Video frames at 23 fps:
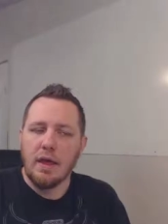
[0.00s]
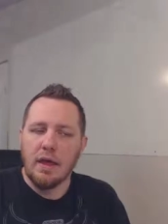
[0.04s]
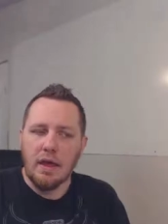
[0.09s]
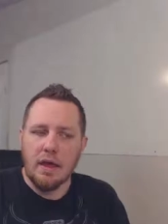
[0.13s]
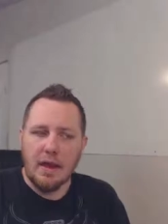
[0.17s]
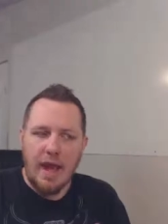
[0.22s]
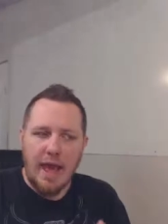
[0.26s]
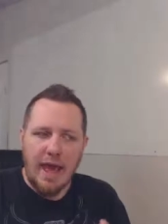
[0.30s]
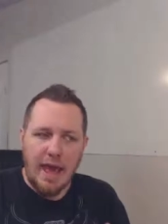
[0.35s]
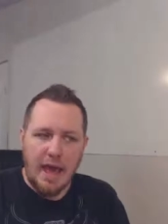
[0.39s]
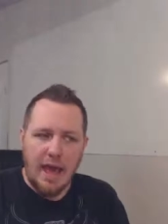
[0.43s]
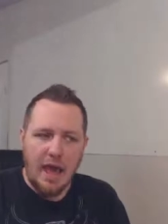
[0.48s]

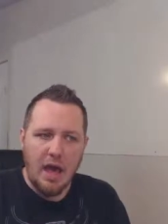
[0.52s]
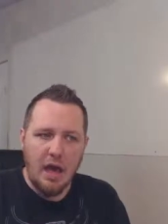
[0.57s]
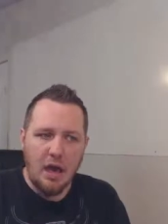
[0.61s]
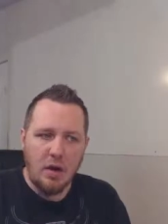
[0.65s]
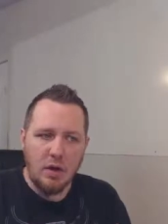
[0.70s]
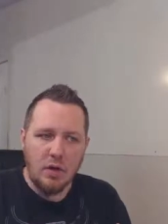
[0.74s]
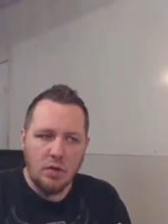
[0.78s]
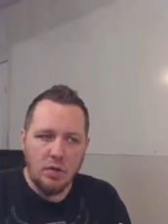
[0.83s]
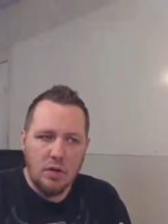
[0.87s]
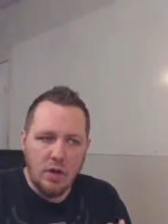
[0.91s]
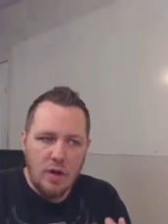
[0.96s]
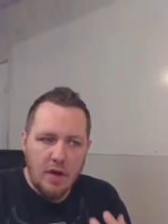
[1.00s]
and
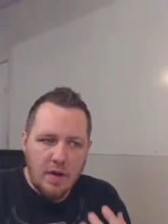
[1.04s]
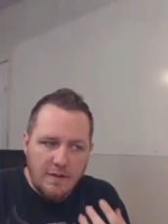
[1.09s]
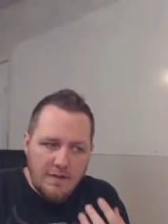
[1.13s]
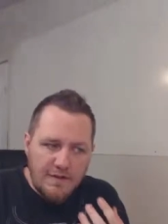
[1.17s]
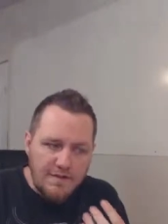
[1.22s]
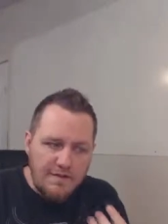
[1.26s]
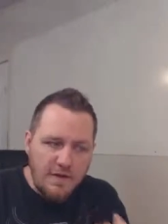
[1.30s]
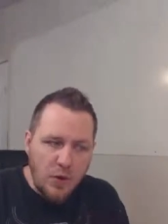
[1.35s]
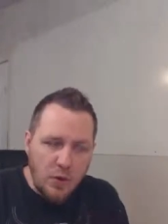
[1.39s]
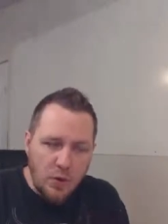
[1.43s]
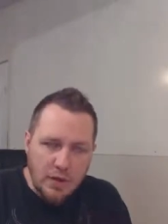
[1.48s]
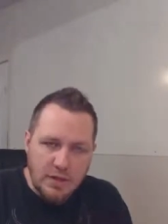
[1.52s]
how
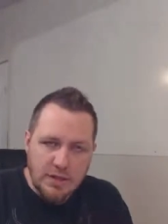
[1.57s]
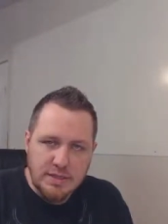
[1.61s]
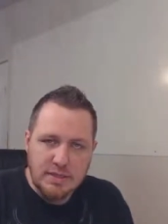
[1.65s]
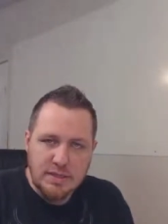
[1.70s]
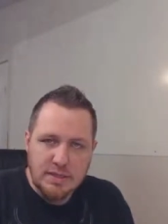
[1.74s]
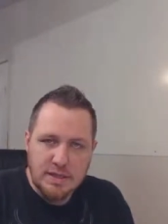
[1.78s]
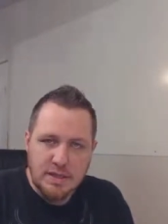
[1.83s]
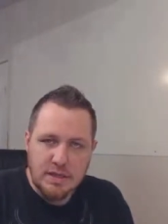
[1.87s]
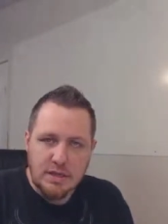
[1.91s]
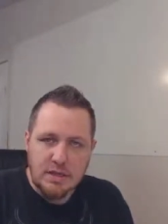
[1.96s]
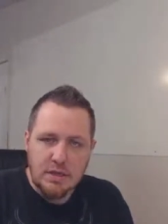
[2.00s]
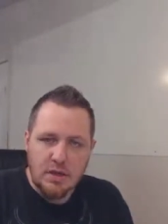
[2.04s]

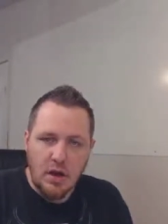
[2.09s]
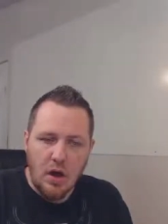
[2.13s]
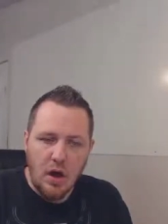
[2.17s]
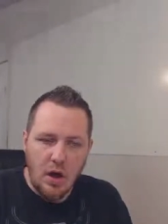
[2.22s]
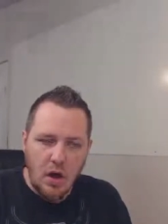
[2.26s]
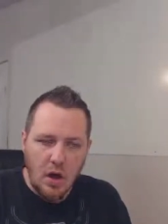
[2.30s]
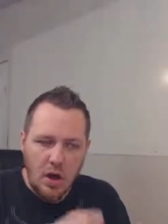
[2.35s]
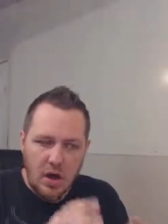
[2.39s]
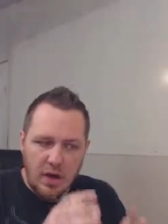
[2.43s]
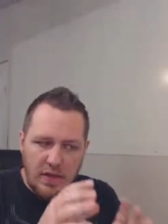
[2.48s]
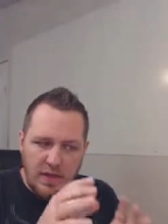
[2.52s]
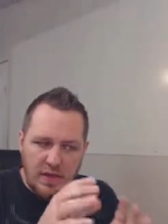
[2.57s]
focusing
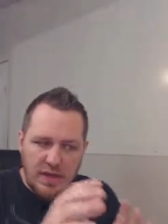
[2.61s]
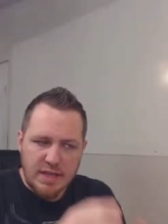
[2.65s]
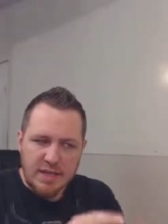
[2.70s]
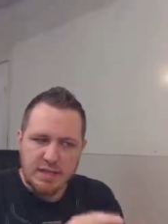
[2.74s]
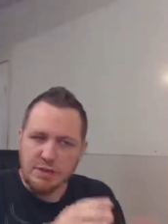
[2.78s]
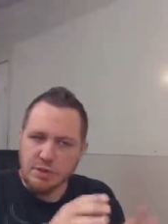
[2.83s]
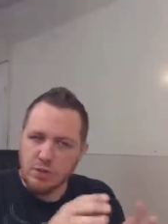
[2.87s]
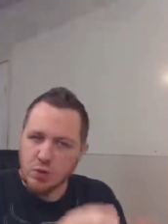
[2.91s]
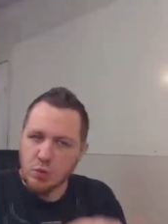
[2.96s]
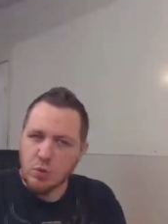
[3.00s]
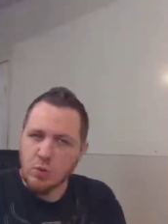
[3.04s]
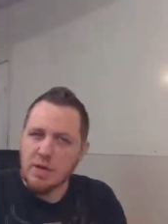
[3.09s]
on
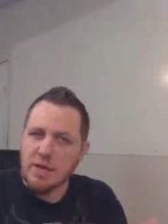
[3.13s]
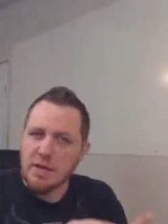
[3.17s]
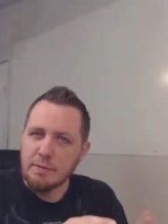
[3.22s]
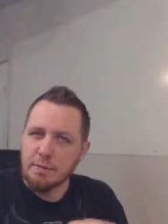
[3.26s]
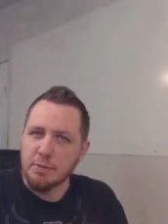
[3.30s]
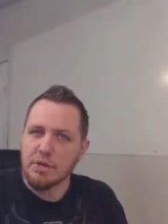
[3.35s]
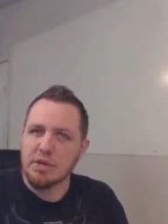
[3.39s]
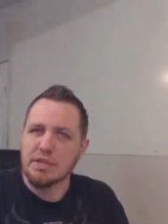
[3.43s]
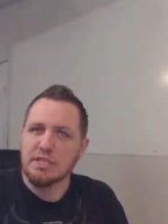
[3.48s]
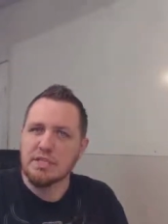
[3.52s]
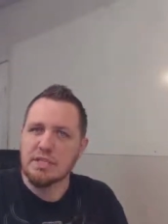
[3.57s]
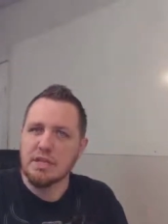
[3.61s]
this
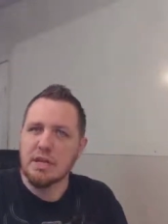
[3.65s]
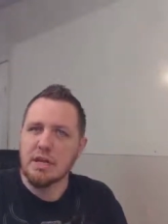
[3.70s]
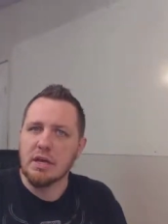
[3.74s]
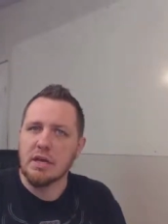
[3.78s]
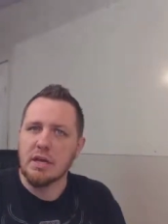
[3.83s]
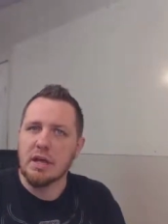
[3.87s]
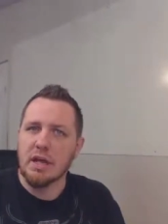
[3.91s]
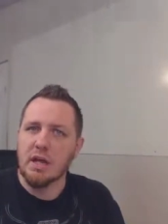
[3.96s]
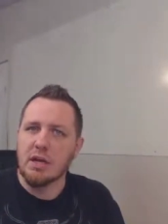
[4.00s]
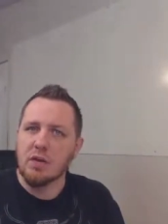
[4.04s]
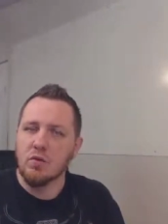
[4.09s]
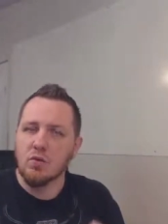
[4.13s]

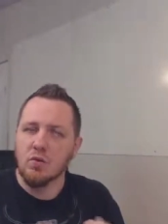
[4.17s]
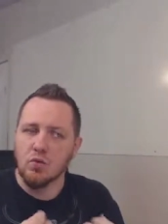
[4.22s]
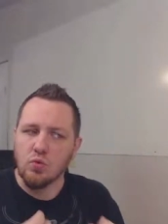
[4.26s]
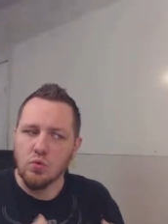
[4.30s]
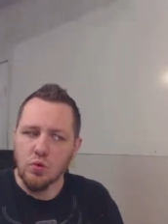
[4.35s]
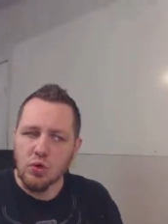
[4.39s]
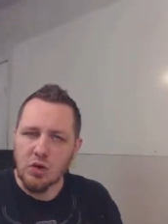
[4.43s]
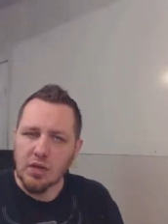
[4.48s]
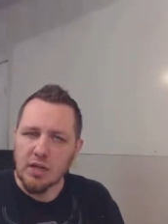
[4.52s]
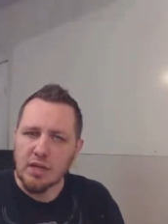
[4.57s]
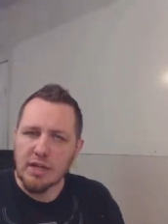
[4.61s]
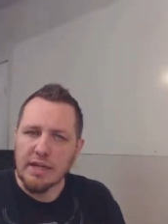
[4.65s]
20%
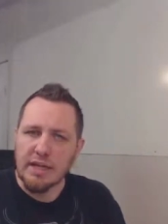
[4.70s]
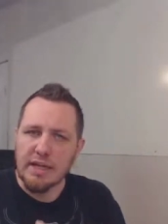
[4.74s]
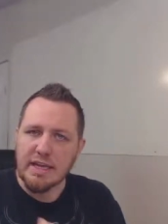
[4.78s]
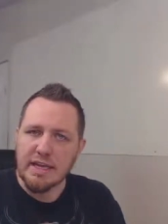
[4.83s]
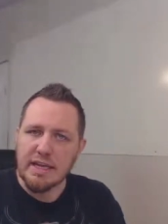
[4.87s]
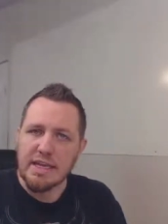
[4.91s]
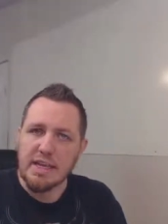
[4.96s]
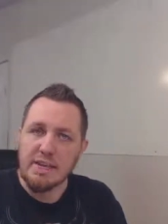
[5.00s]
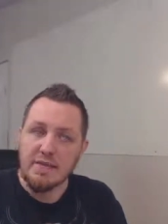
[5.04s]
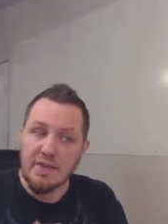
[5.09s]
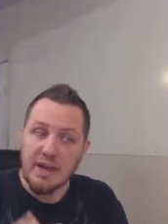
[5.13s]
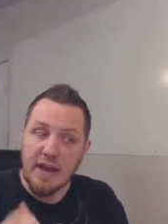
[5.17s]
and really
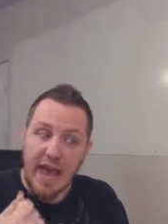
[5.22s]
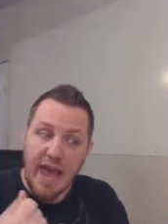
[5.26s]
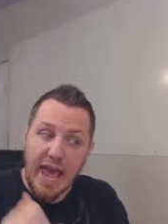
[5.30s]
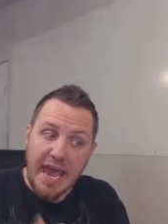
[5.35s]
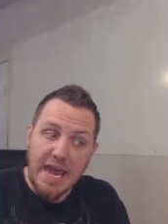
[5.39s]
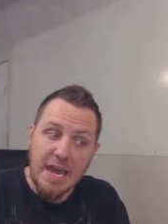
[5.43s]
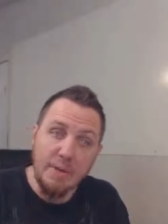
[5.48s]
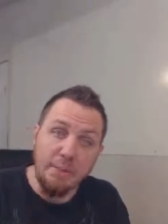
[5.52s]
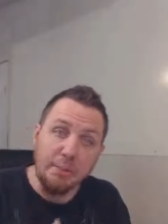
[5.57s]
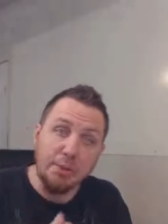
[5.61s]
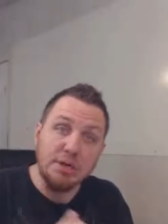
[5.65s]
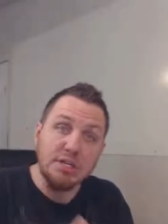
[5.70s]
giving
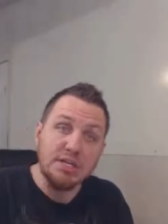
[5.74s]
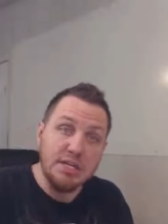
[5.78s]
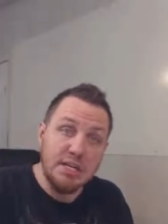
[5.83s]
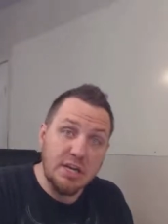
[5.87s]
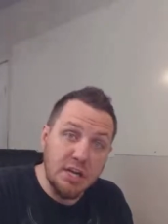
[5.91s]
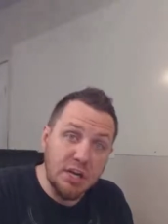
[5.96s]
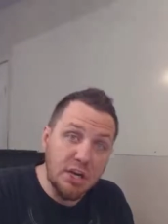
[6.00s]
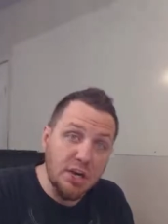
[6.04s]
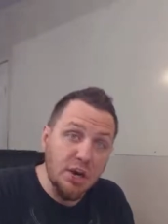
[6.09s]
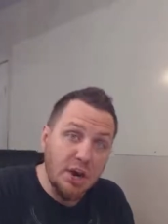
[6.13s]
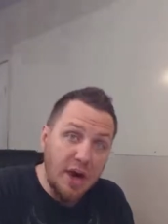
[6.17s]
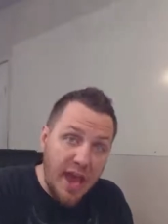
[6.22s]
80%
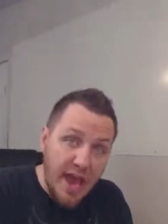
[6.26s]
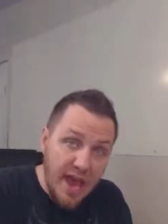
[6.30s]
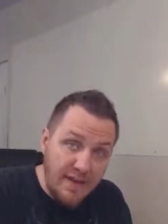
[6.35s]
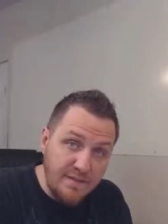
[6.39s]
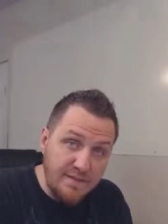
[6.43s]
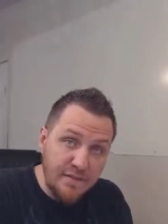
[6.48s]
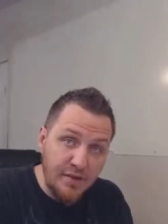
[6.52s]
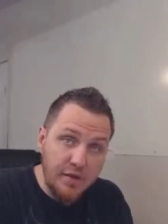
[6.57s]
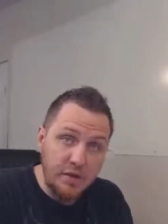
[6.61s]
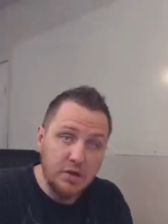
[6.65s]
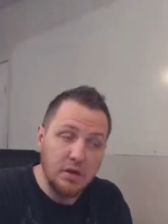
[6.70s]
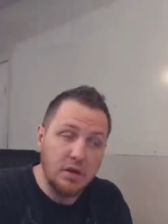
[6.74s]
of your
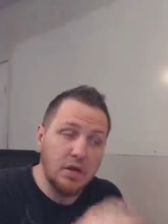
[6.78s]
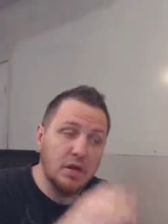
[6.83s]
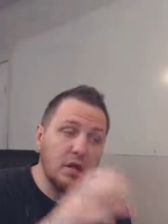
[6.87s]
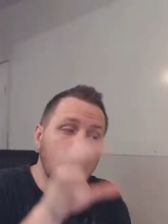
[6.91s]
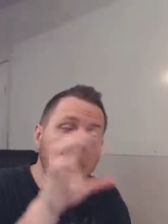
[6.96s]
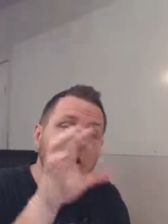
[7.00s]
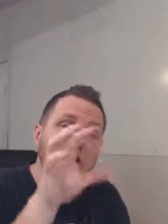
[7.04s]
effort